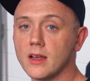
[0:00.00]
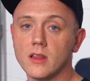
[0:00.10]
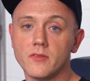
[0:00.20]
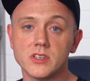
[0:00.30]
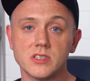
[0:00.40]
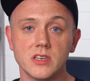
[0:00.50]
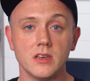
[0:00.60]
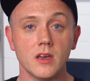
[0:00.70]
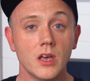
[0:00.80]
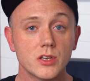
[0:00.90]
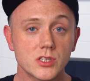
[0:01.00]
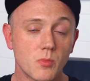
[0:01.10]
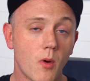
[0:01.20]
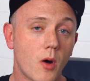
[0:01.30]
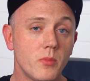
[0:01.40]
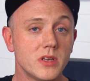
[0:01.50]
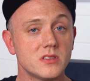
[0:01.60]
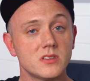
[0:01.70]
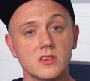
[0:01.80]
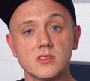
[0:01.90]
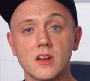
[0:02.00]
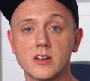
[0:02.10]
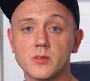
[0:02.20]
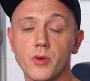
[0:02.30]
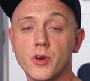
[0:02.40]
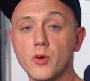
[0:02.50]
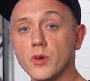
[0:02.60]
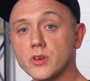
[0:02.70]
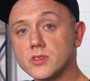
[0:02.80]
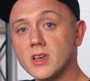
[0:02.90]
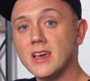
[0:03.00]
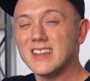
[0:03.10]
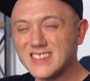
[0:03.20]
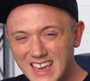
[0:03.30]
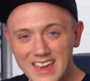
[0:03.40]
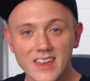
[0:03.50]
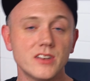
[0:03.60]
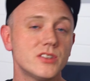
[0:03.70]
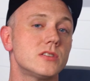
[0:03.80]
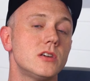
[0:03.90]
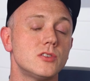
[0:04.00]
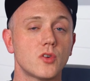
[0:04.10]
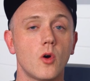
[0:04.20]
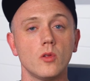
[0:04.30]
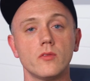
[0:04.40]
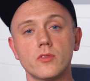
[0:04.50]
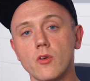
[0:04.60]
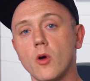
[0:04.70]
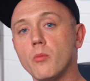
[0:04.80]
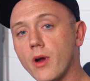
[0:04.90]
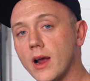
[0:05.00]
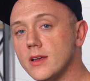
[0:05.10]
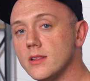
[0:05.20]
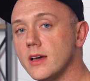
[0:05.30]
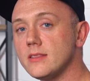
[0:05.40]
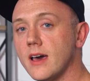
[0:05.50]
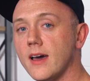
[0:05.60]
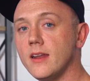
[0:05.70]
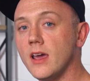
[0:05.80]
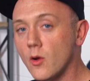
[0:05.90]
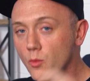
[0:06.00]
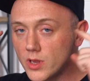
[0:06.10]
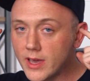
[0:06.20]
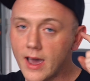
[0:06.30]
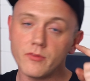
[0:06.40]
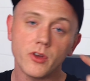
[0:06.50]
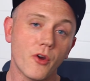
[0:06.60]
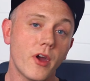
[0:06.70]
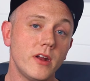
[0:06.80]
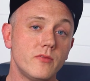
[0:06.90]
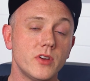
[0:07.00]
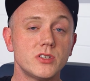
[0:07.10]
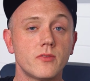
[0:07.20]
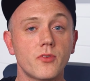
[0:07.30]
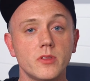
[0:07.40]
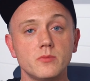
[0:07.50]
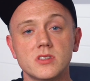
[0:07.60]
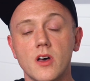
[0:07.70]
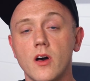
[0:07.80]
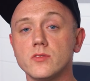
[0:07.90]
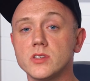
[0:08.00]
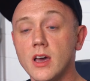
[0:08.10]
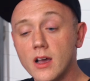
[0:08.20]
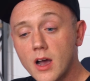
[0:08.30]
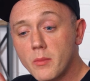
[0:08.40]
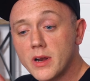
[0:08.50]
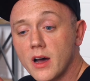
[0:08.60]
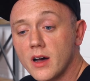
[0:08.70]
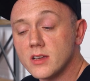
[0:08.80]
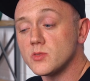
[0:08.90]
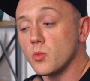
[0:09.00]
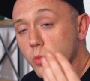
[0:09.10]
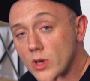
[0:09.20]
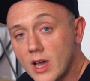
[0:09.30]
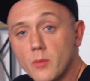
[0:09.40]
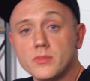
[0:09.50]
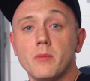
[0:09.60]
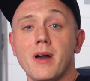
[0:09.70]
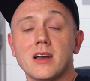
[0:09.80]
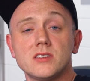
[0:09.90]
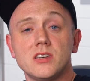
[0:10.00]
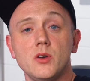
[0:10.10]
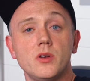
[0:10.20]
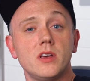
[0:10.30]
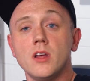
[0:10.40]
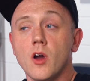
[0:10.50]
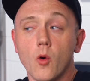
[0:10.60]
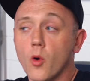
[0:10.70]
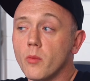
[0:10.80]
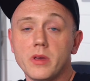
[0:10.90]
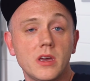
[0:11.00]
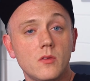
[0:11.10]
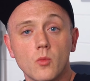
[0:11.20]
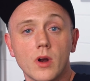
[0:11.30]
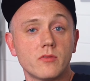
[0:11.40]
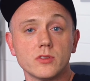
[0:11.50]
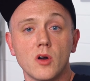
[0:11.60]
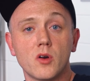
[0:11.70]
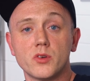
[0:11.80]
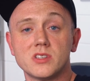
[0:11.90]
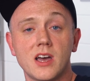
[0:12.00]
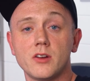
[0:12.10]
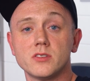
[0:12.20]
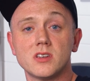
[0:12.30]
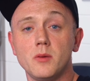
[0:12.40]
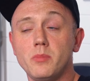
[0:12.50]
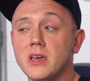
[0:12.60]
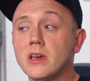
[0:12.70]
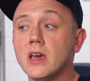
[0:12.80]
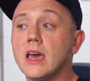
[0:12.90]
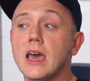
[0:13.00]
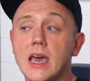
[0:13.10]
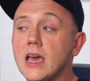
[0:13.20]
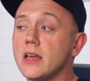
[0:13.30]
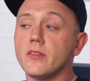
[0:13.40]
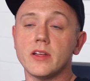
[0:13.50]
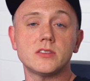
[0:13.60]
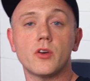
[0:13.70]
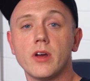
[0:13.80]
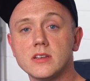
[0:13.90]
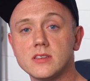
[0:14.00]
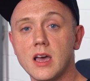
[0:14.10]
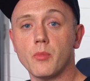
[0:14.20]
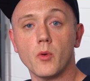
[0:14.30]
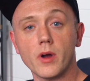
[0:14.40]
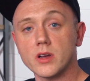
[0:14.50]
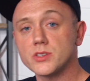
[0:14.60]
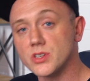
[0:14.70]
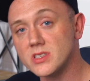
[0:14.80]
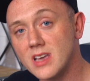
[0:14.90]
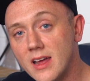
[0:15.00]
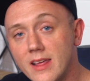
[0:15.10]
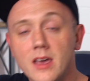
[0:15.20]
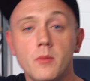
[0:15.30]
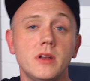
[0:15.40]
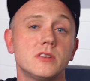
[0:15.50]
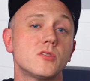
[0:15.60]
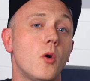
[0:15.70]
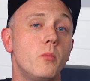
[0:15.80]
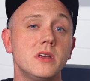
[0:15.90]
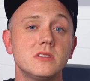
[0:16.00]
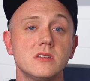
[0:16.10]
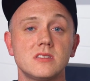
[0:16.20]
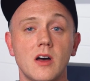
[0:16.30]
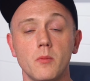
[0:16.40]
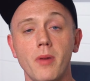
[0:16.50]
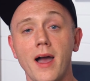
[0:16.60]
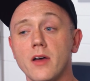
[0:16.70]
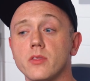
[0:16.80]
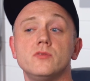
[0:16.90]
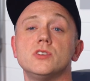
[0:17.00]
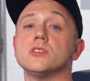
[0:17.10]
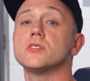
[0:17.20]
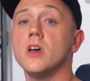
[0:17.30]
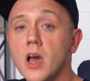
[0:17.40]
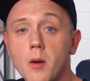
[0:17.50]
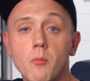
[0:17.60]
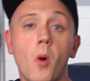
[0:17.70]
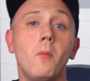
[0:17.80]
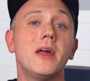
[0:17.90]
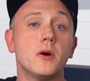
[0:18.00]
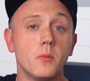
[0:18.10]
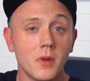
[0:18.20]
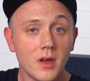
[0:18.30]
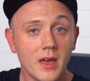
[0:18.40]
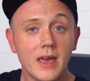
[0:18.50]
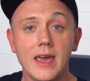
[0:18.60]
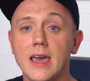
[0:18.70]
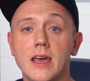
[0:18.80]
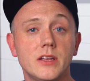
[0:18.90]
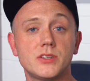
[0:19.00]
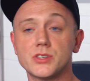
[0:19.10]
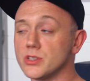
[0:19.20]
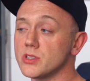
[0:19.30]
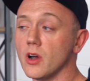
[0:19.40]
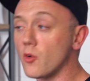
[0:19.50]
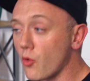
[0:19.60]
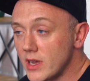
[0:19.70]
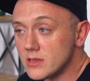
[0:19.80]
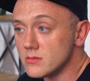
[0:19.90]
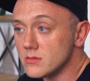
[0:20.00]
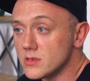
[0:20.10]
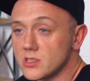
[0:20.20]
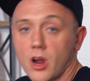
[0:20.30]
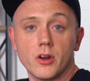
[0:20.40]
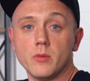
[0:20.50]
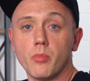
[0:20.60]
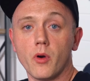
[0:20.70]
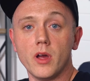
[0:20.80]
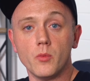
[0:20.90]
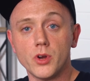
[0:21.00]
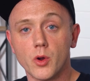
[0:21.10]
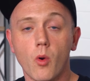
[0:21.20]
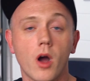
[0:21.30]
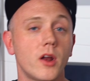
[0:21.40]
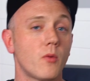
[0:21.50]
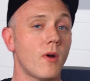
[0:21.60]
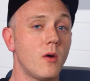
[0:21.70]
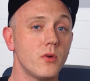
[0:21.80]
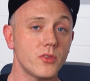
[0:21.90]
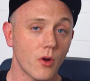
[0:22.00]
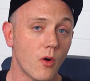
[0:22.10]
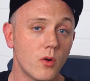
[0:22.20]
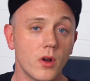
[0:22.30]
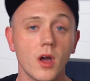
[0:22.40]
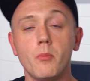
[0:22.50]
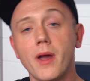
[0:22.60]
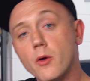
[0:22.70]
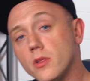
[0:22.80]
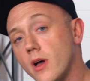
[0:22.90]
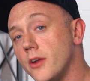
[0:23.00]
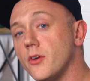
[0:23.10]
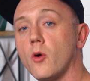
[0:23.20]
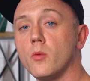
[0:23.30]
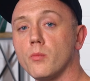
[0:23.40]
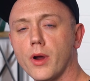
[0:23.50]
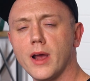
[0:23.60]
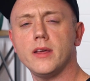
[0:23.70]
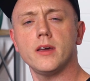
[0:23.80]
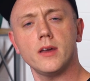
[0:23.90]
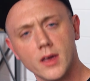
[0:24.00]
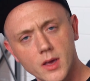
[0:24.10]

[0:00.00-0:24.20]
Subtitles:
I love to see small businesses and entrepreneurs taking just control of their own branding like that, really having a creative vision for themselves, coming to us, we help them execute it, or be it whatever logo designer it's going to be. And that's a great example where it's just set him and his whole business down a path of just momentum. And it's just a great starting point when you're walking around with your own apparel on, your own branding.